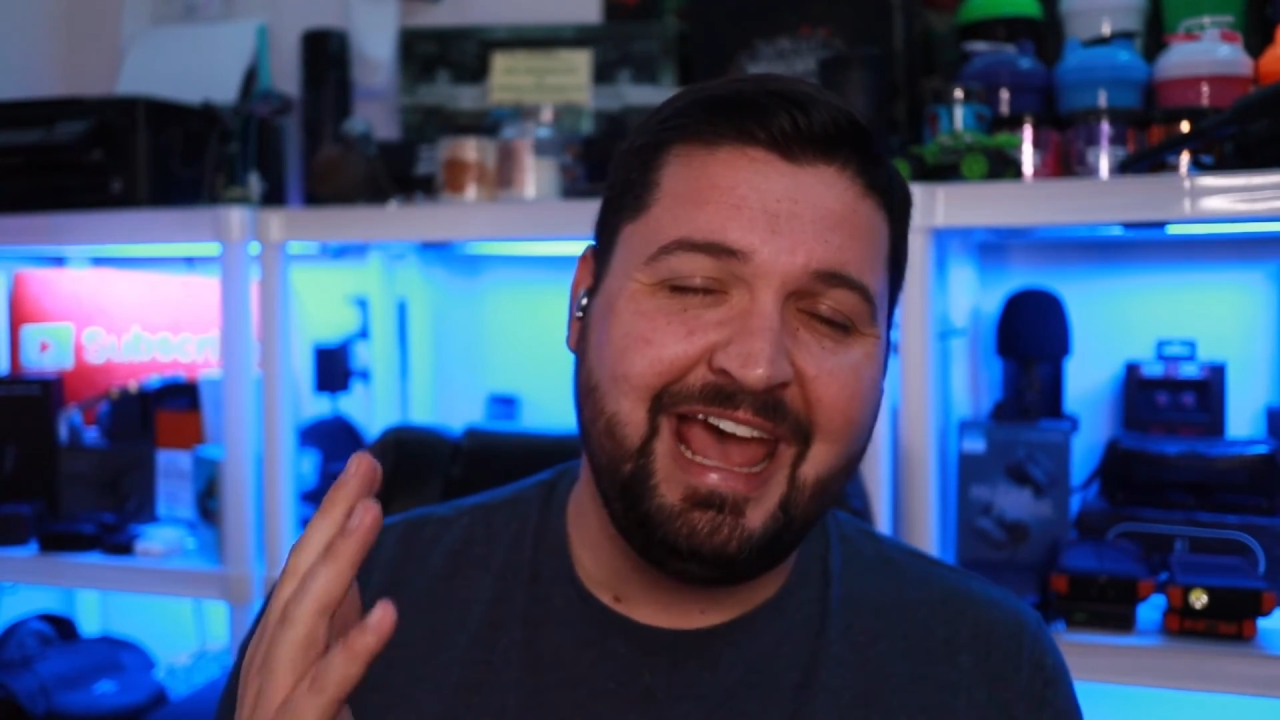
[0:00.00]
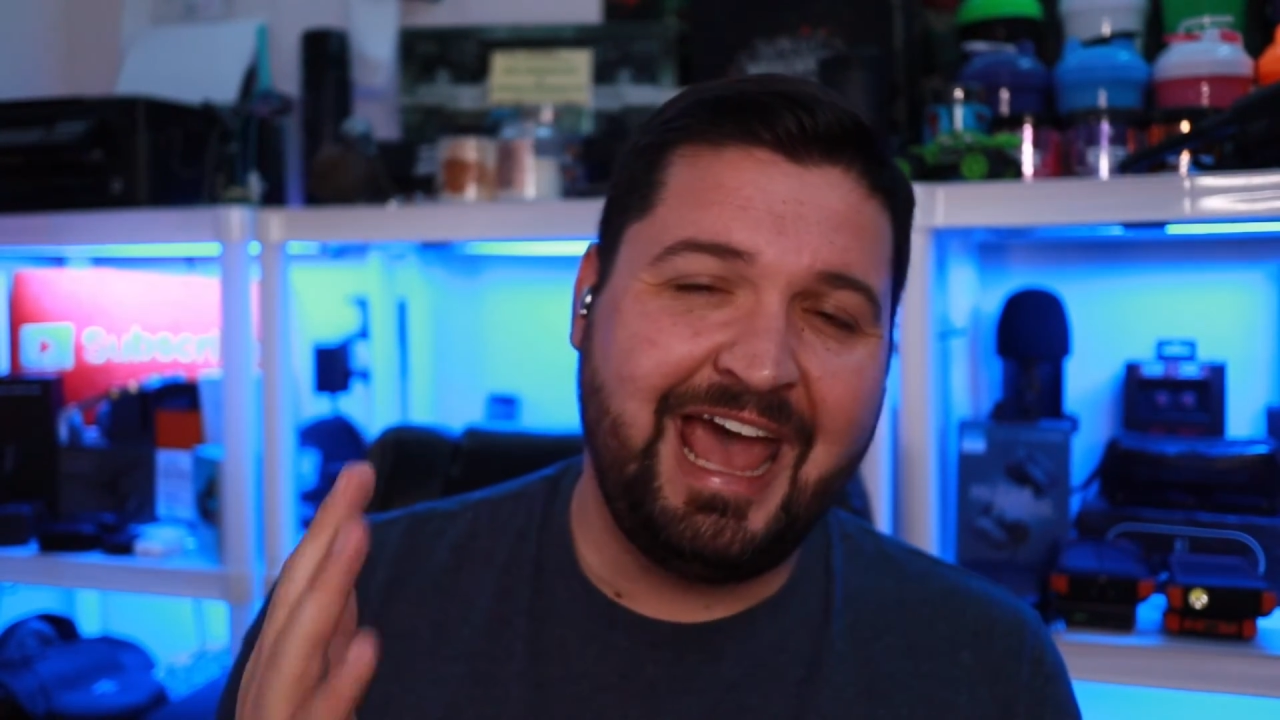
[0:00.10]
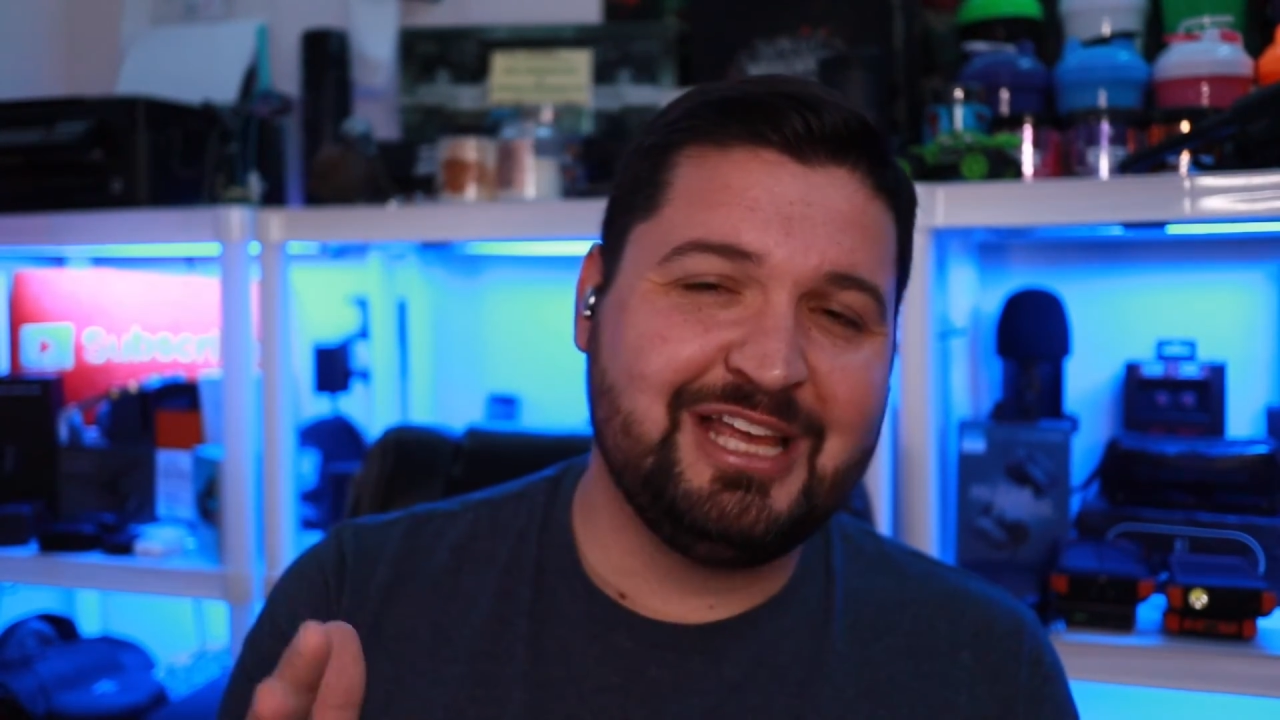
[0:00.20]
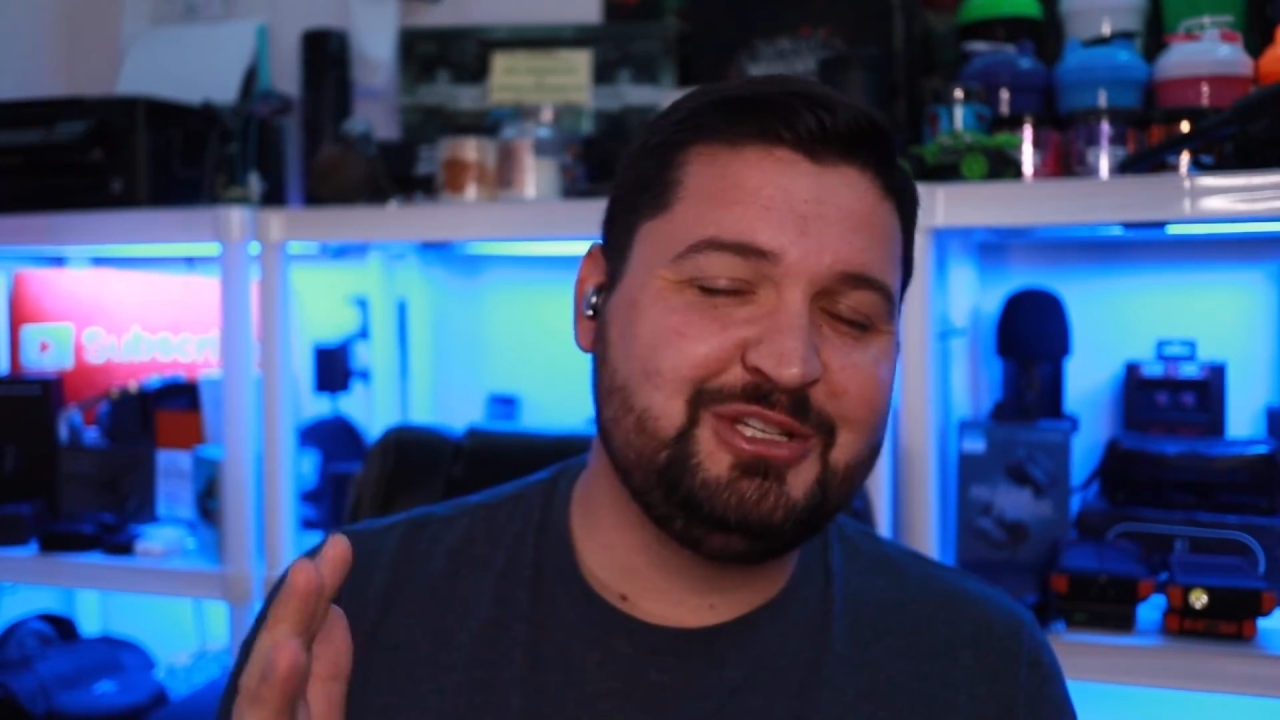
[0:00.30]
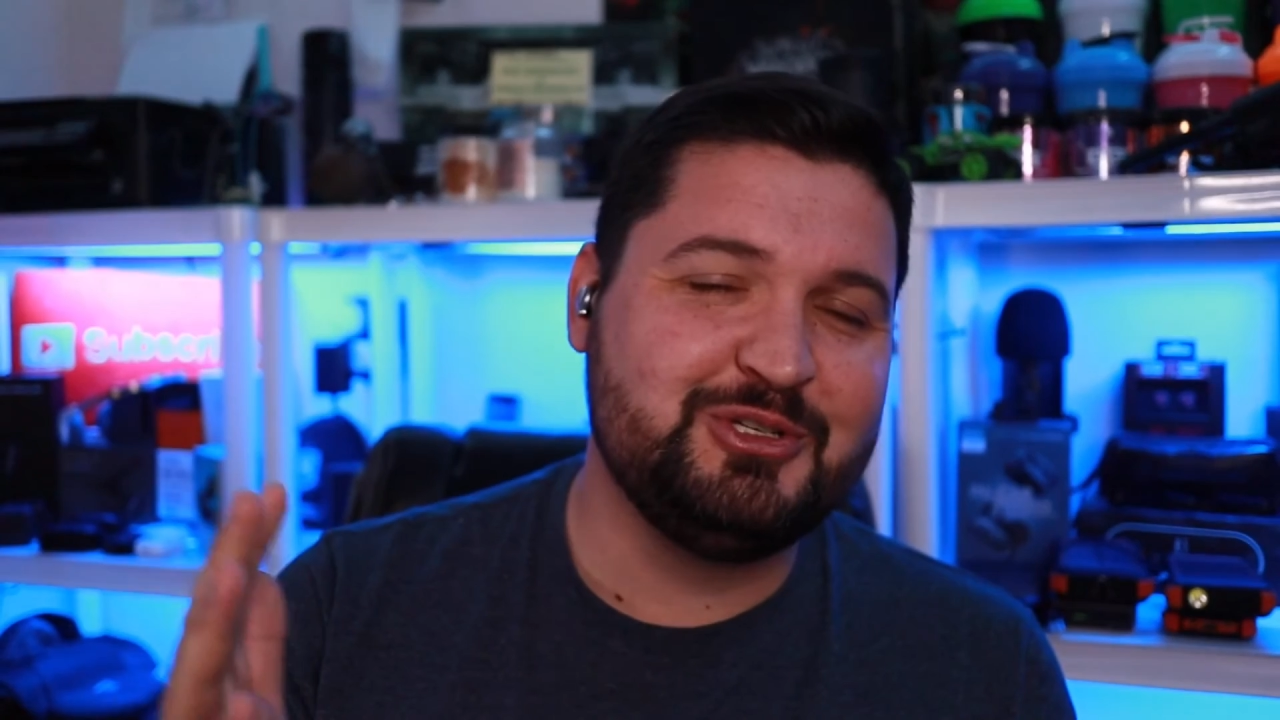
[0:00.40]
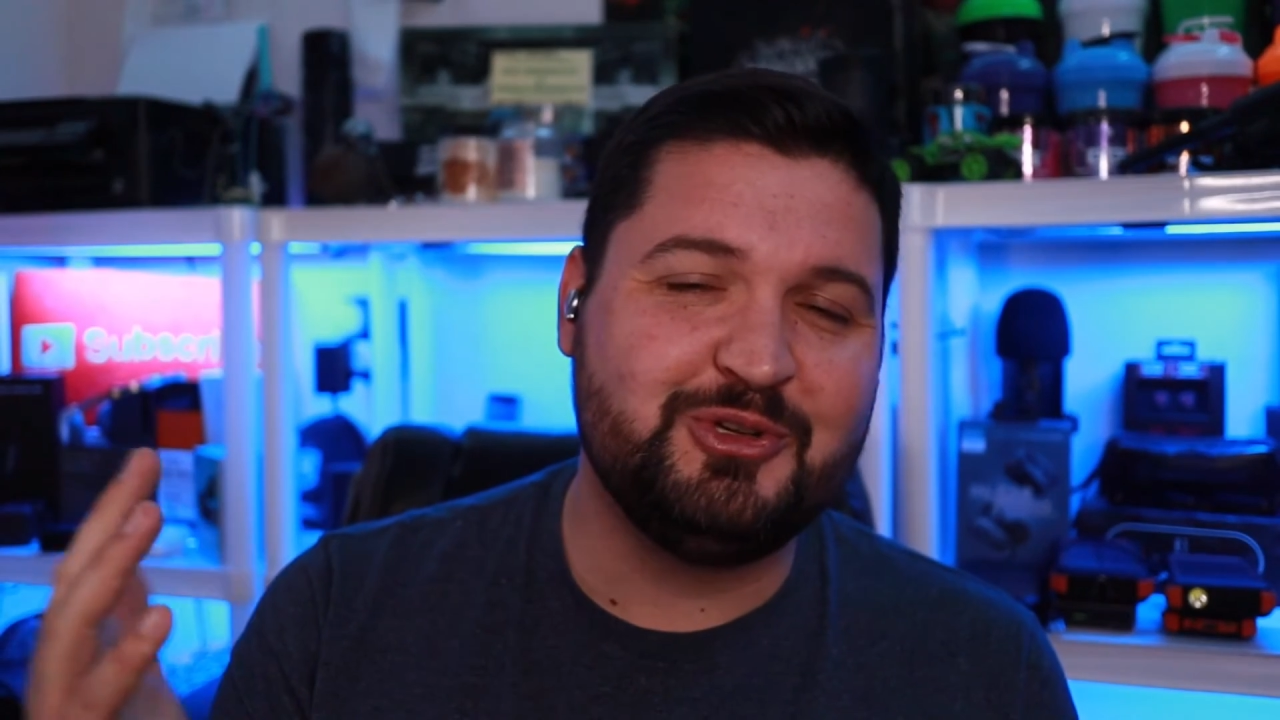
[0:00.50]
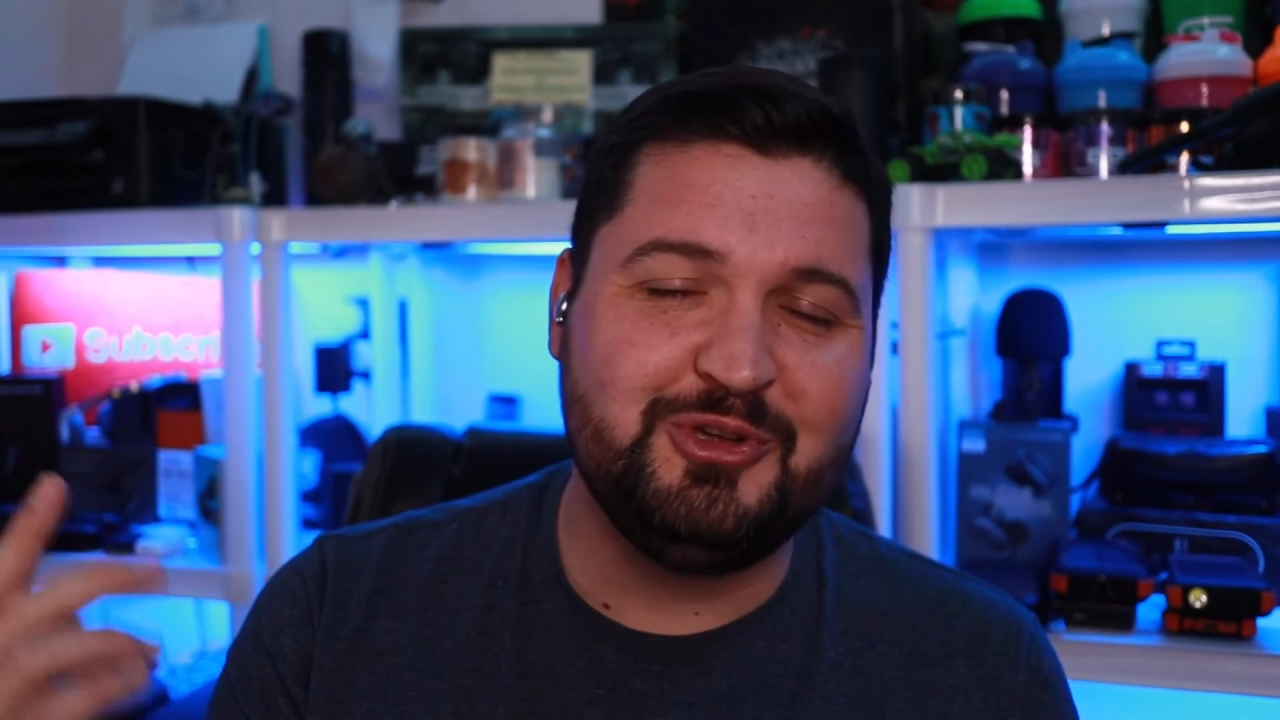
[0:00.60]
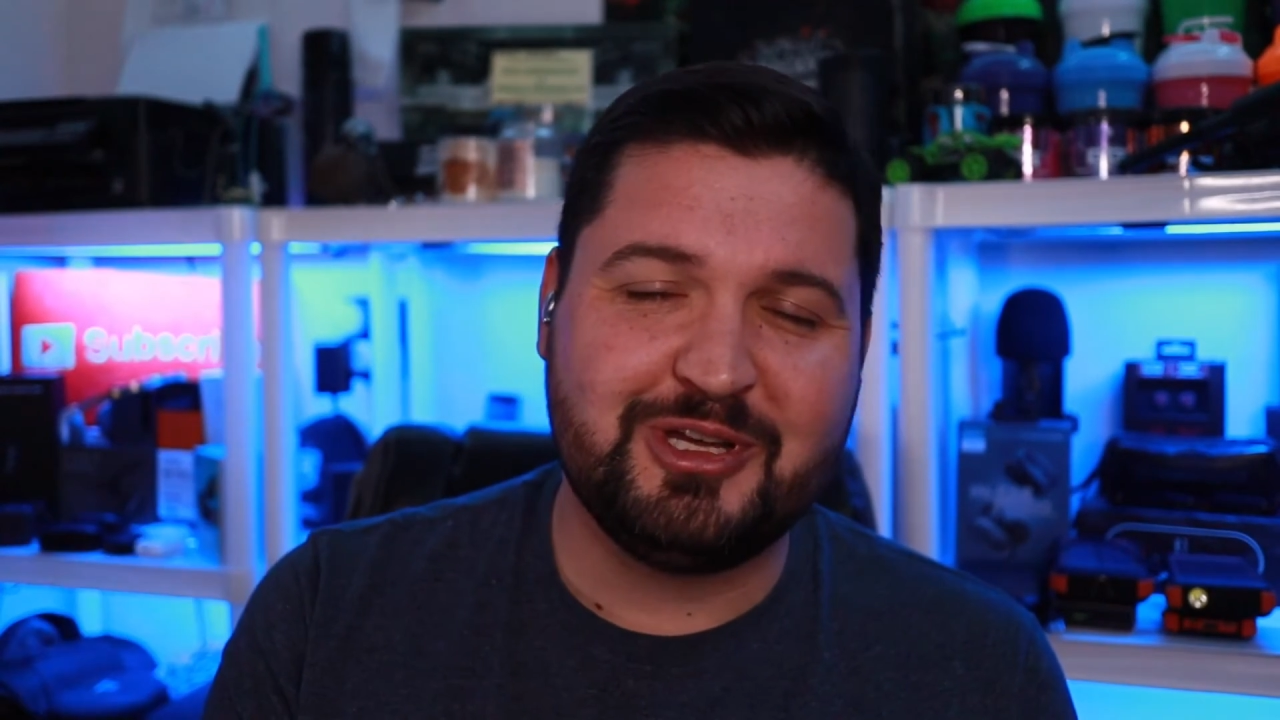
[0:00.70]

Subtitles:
as usual,